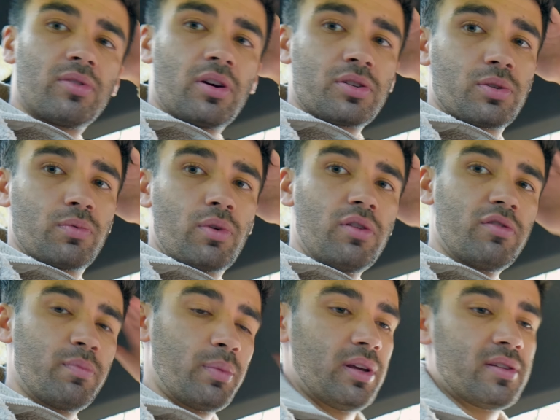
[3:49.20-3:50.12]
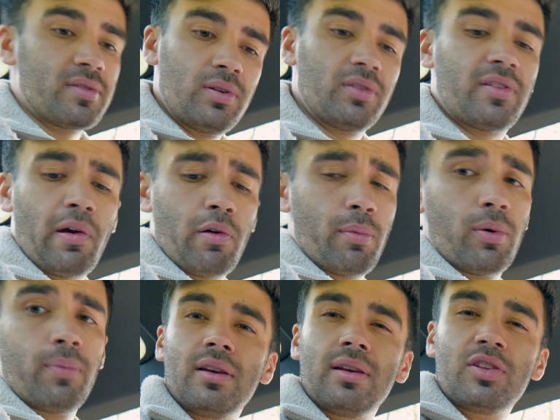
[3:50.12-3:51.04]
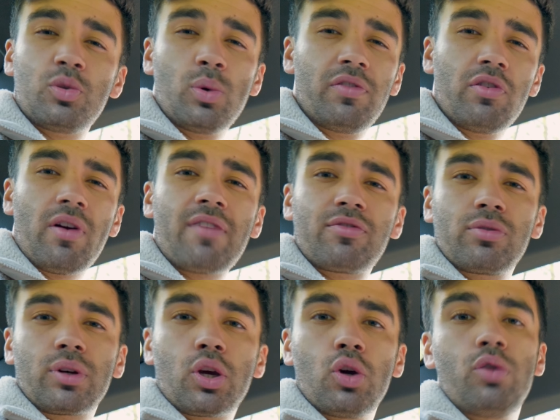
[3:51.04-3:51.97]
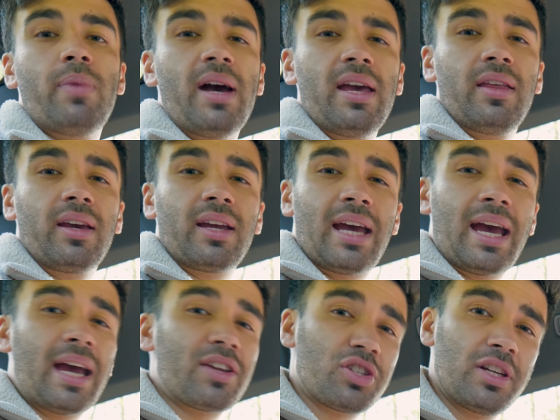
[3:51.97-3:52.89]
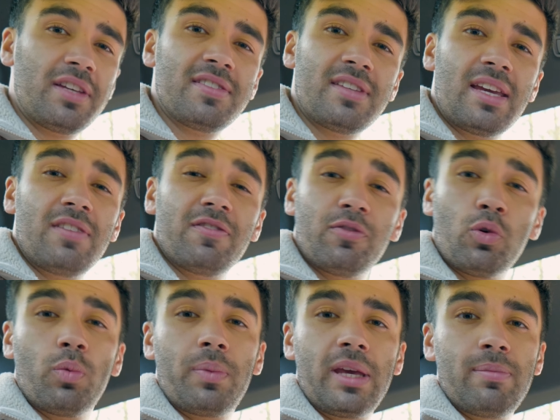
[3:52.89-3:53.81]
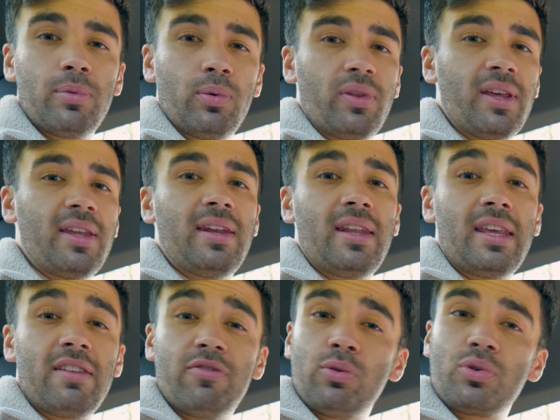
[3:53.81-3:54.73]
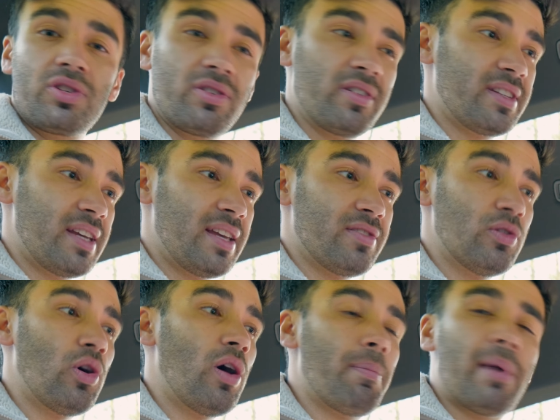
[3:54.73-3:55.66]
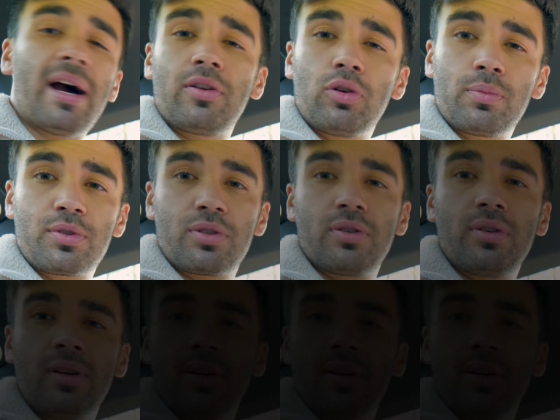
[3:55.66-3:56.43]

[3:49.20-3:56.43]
touch the roof, but it's not terrible. So if you're after a coupe that can actually seat 4 people, then the 4 Series is not a bad option.